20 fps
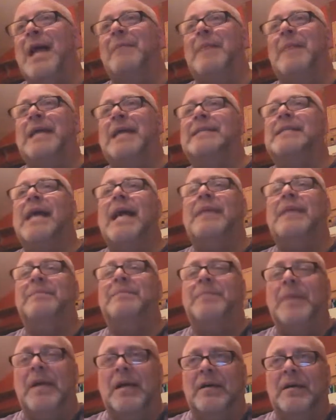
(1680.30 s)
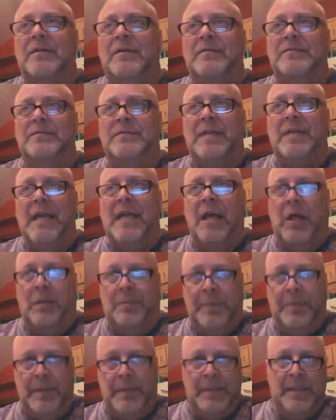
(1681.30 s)
not my type of
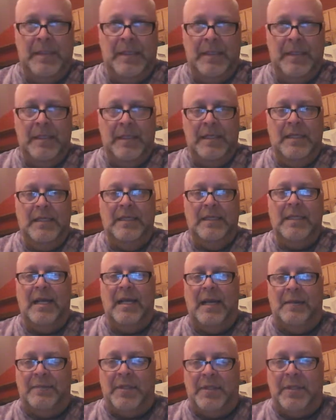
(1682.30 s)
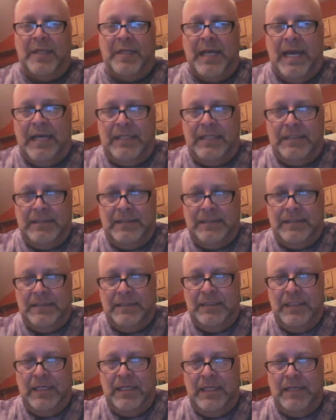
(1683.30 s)
help that I'm good at.
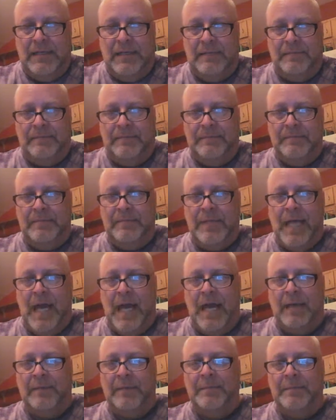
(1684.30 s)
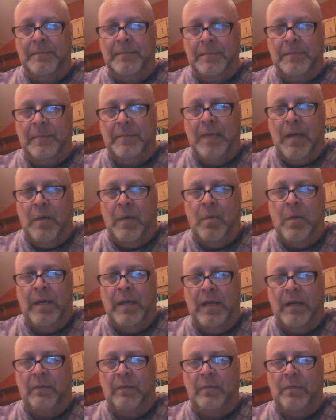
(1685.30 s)
I'm not a
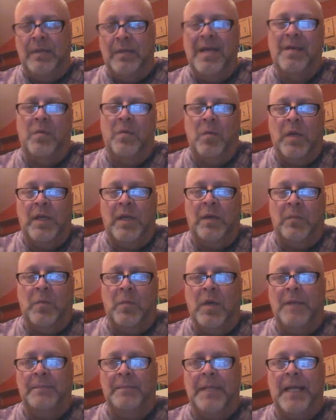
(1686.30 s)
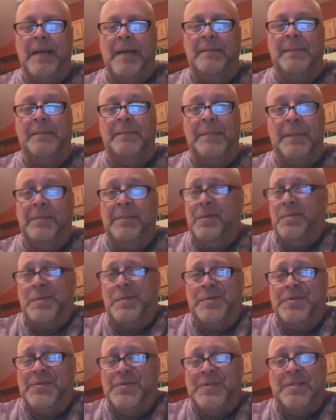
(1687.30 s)
one-on-one, but I'm a people
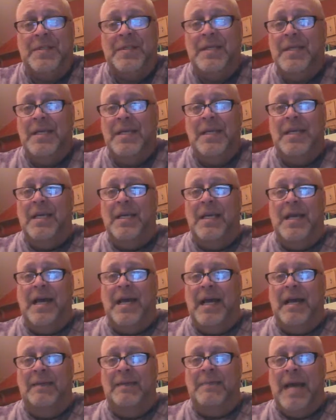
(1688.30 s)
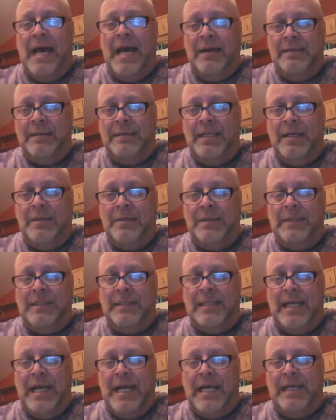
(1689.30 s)
person. I'm out there with
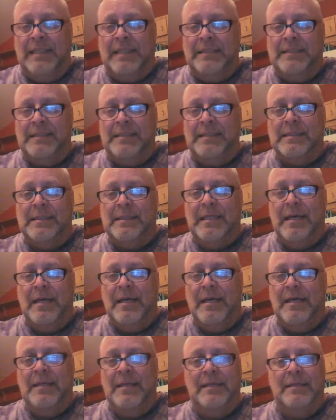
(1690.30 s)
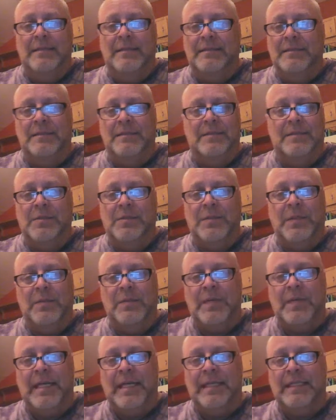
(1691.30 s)
the guys, doing
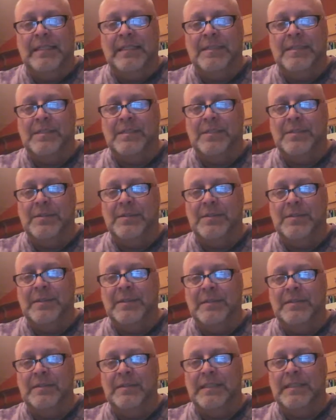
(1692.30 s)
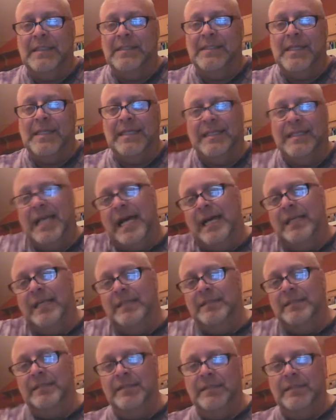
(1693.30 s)
what I need to do and things like that.